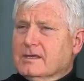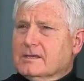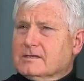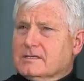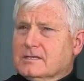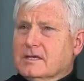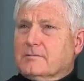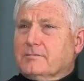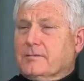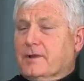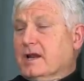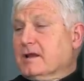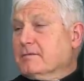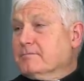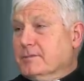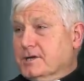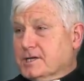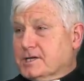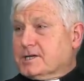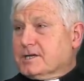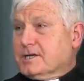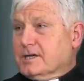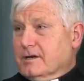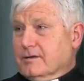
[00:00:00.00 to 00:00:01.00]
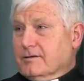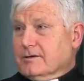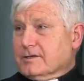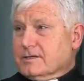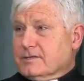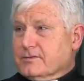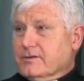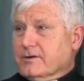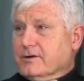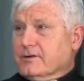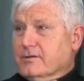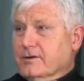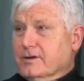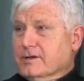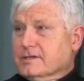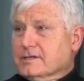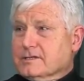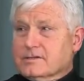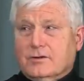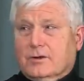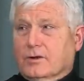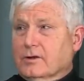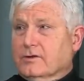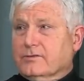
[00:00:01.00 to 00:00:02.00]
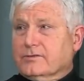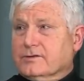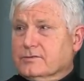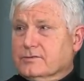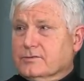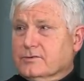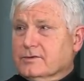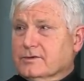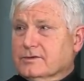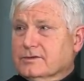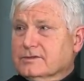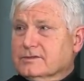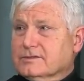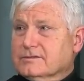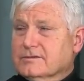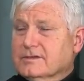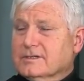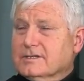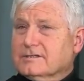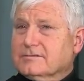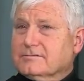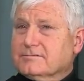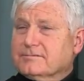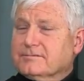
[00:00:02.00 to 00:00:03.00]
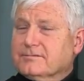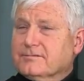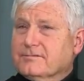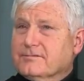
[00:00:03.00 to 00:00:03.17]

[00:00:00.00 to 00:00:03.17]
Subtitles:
Sent many missionaries for Christ all over the world. Right?